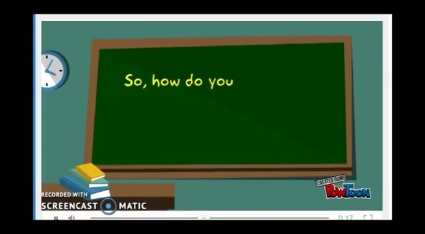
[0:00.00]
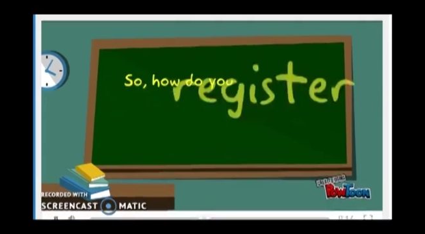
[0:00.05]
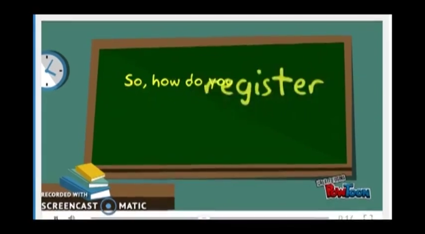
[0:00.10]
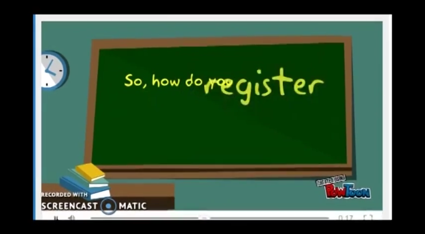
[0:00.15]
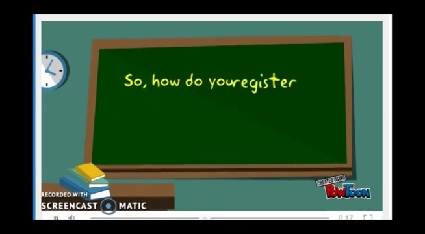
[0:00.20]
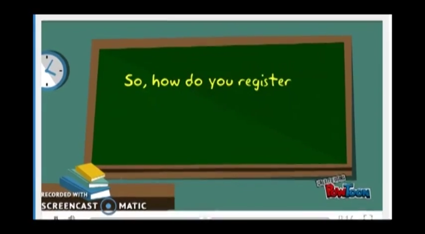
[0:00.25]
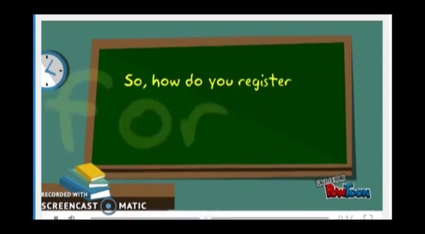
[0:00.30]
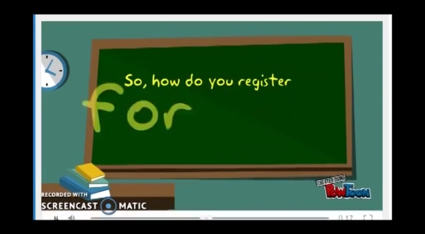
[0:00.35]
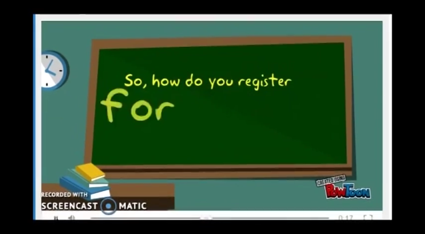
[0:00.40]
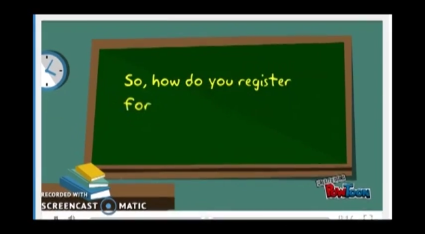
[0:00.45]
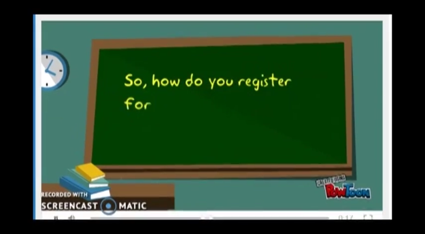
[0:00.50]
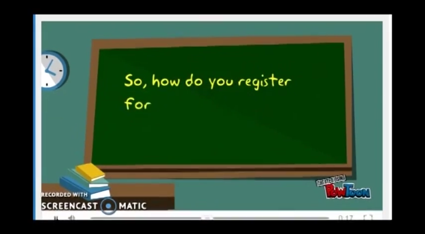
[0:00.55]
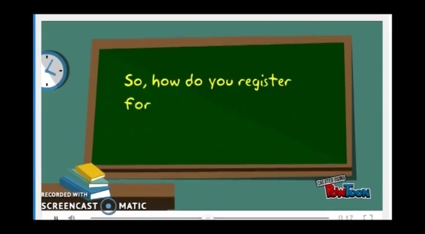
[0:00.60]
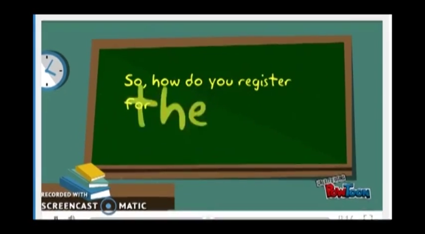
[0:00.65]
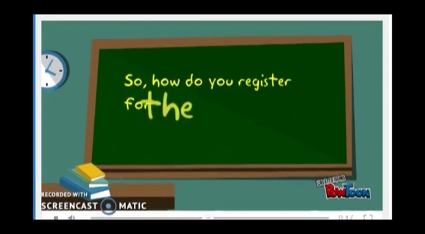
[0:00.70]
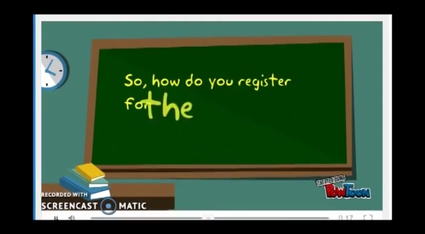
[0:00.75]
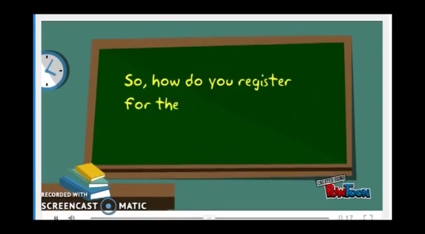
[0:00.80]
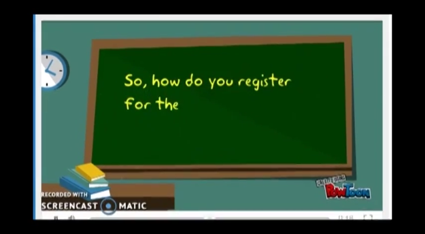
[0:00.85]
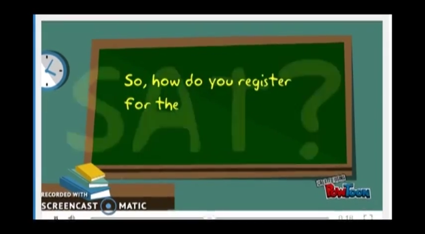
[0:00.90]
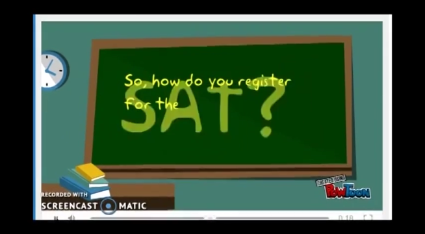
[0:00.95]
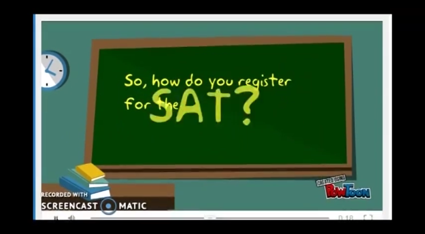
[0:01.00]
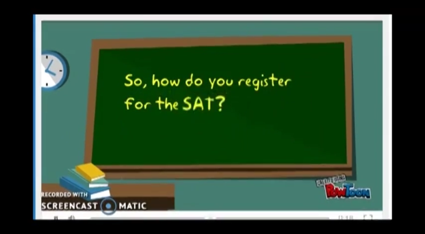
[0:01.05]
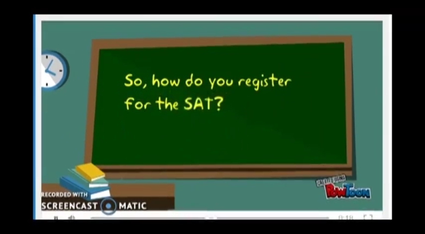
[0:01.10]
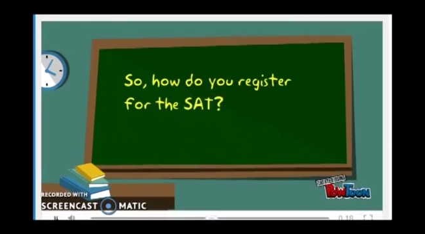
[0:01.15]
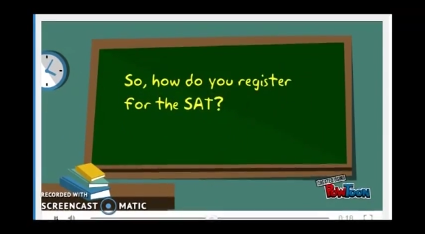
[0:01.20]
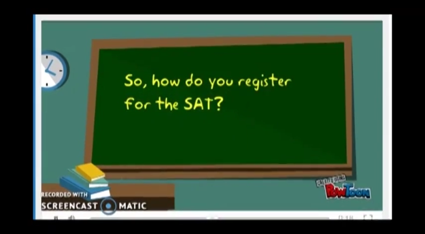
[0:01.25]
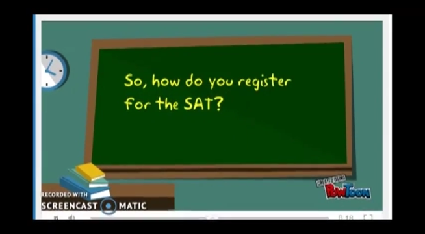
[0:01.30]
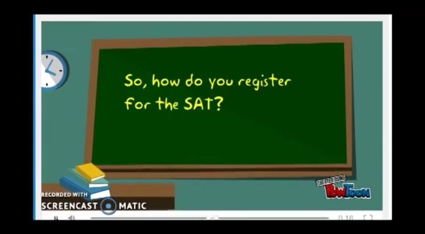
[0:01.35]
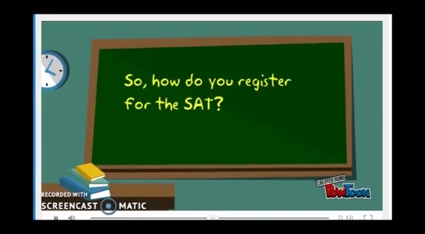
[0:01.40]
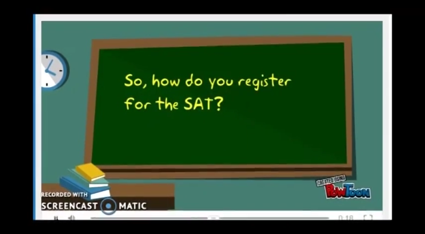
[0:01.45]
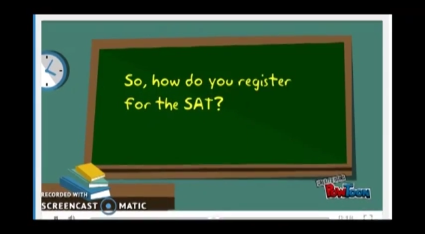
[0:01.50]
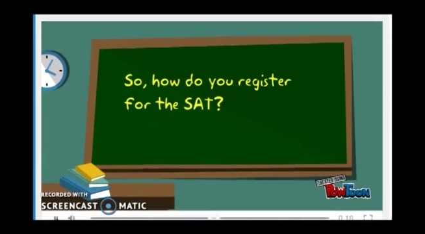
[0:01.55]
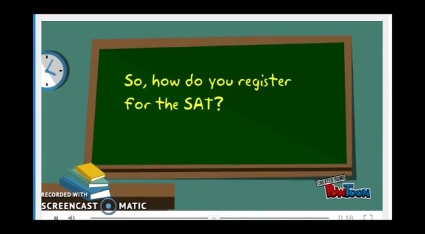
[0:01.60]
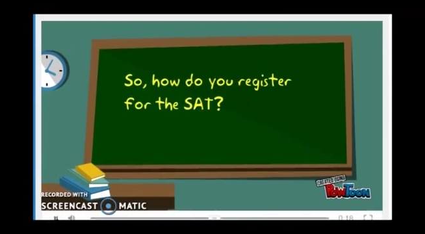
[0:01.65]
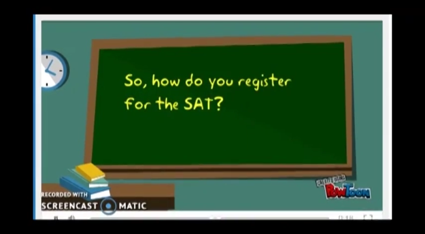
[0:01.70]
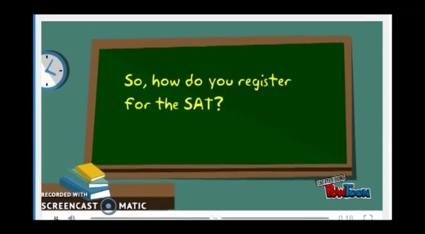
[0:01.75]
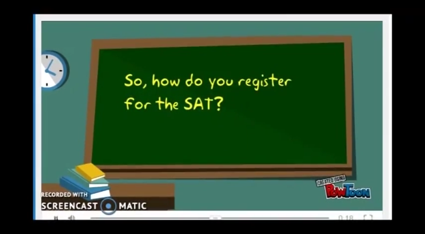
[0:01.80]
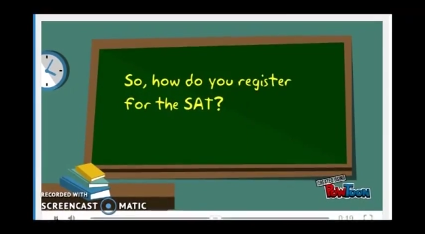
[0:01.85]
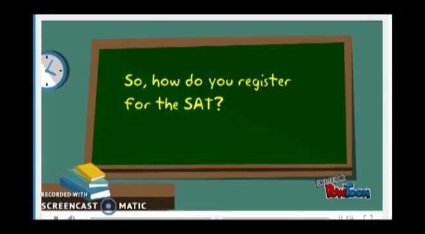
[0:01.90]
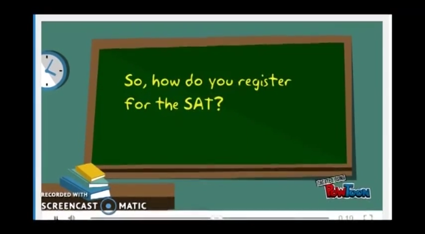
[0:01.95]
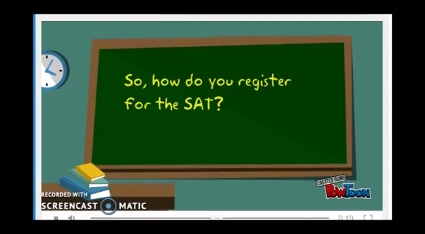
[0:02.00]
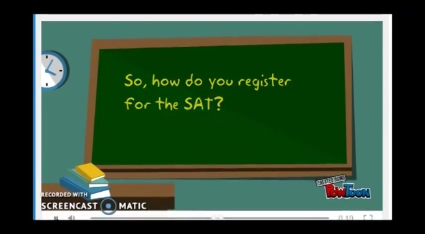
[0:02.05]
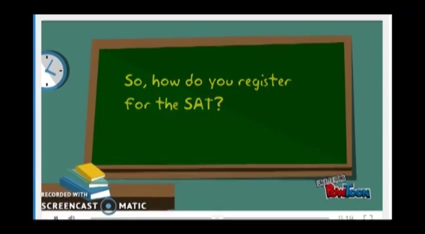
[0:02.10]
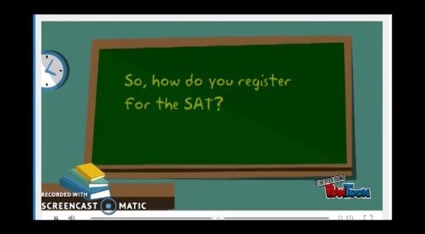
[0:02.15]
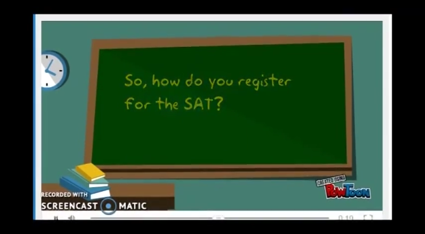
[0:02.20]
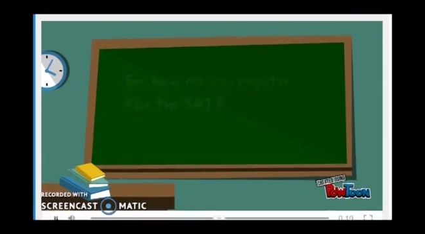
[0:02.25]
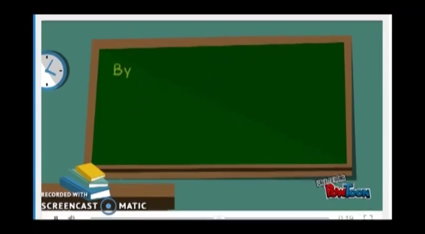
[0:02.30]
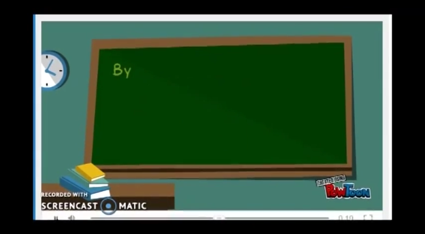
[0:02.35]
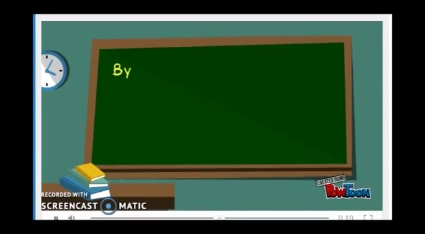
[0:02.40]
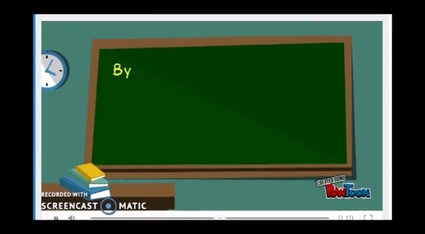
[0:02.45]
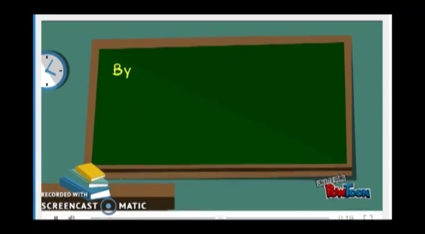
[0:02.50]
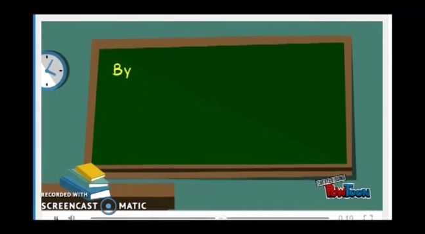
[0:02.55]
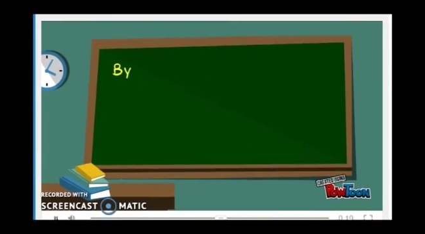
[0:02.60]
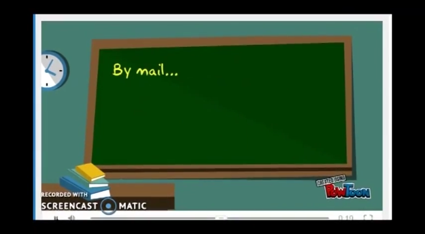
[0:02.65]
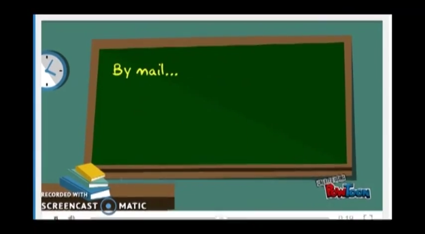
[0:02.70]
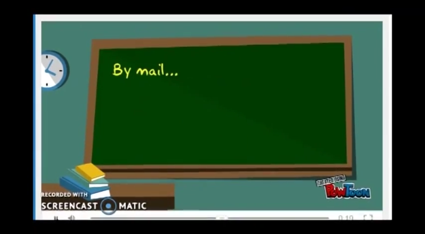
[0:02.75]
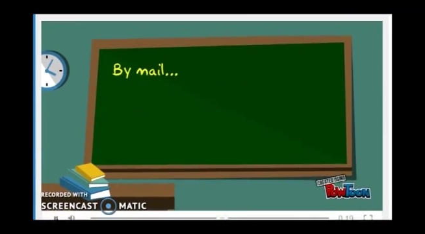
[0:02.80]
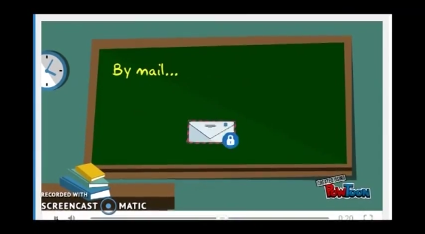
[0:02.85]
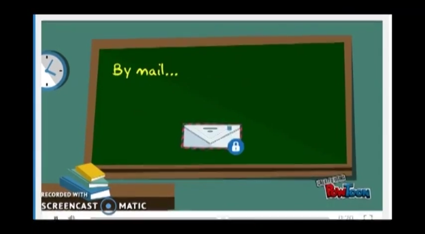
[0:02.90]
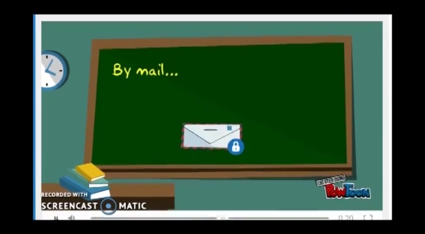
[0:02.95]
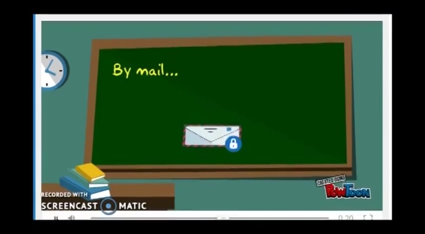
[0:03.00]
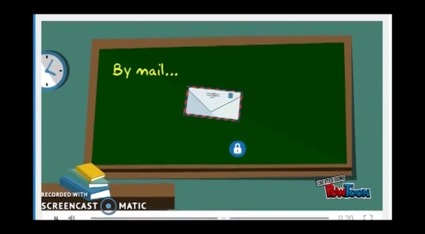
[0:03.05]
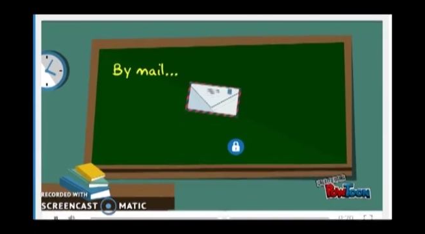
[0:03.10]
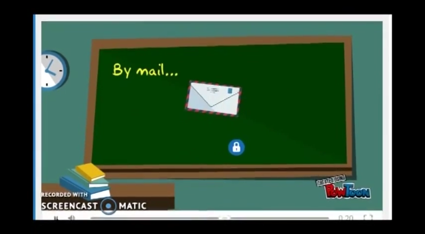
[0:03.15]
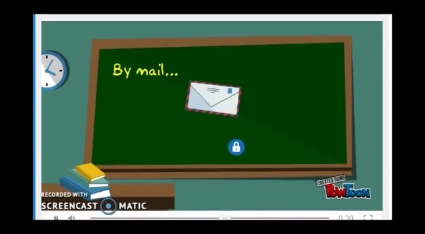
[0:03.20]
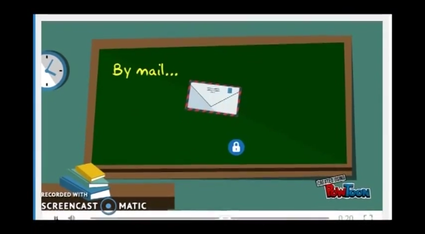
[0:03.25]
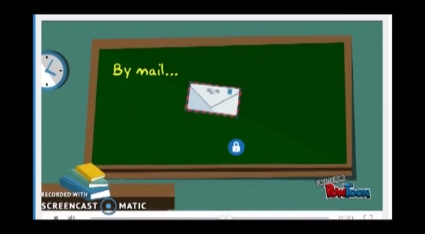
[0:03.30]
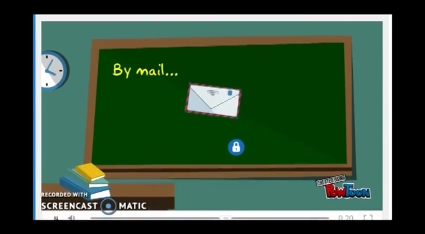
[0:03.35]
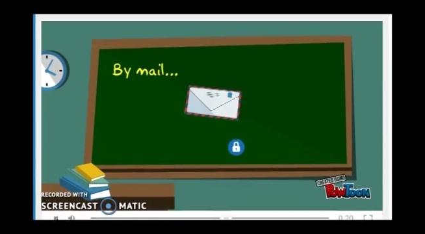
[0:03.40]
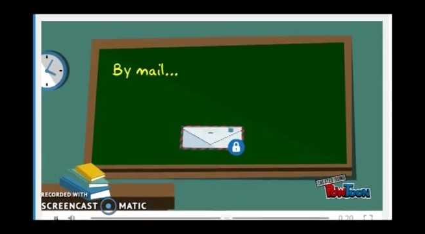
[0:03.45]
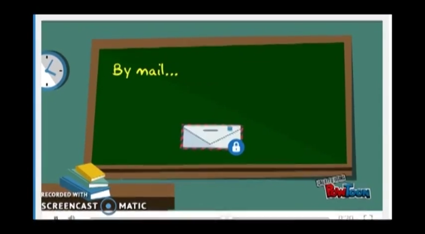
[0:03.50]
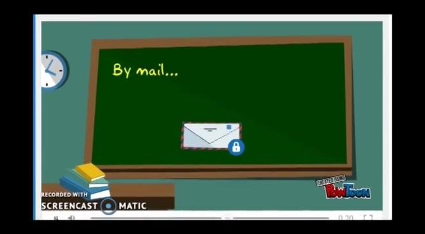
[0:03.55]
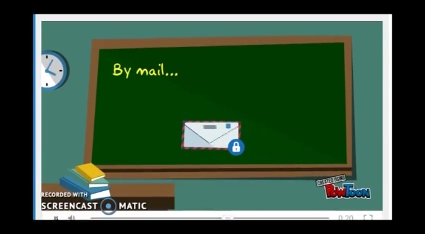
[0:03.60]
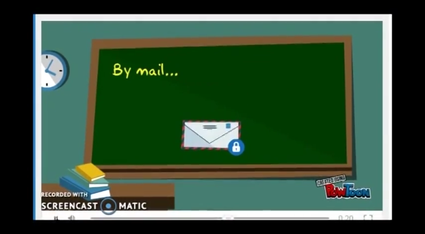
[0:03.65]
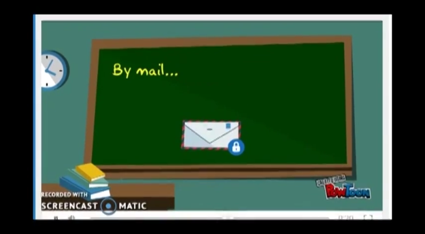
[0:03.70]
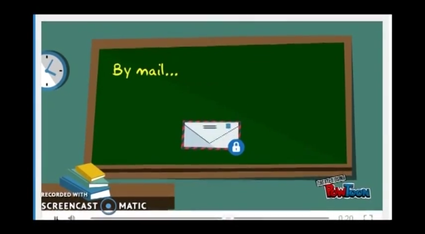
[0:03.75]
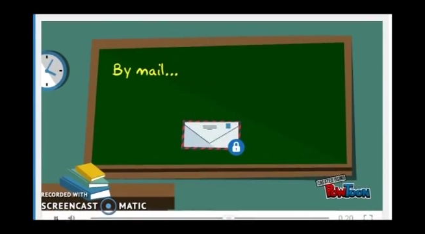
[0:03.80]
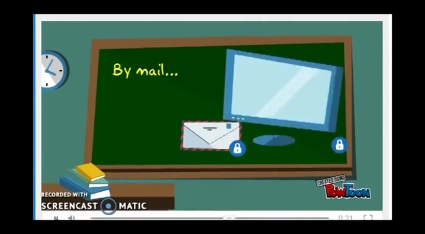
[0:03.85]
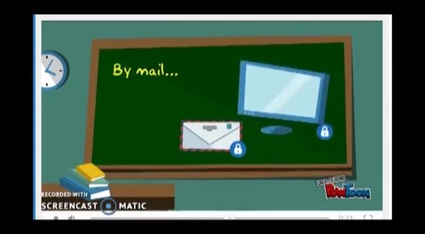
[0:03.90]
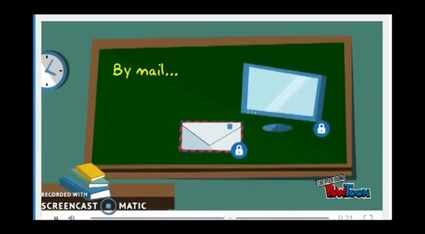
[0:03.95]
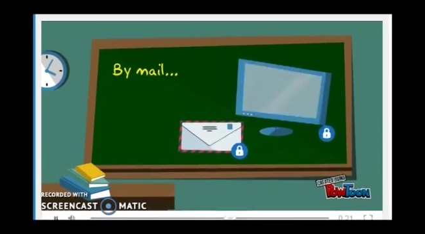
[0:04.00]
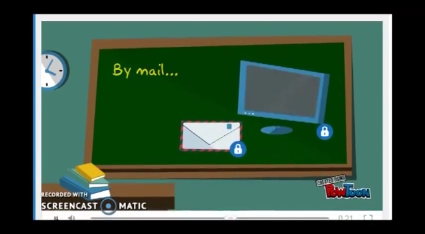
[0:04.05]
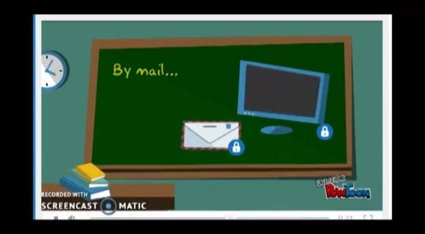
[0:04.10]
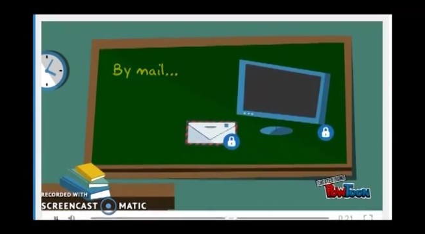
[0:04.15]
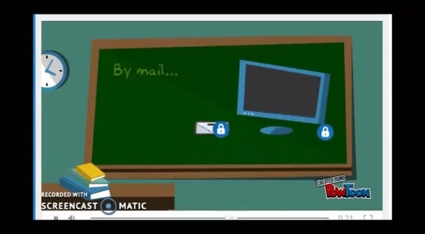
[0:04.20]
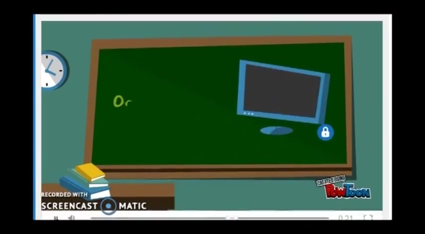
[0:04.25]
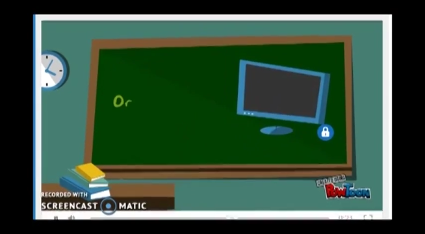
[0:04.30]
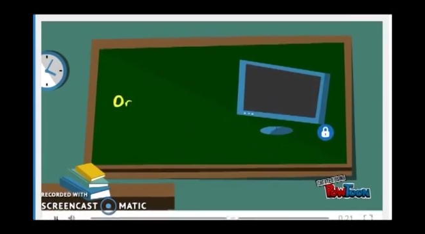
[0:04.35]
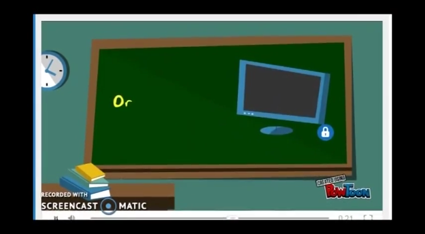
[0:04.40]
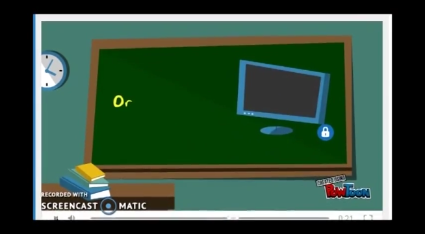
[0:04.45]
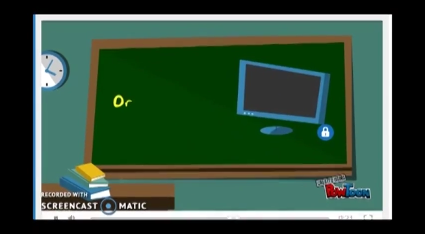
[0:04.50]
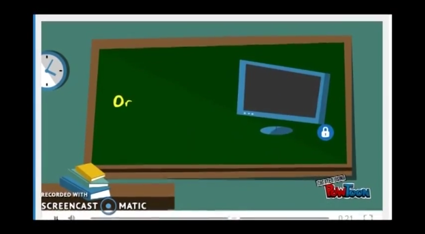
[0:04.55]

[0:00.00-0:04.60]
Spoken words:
No face is visible, so there are no lips to read.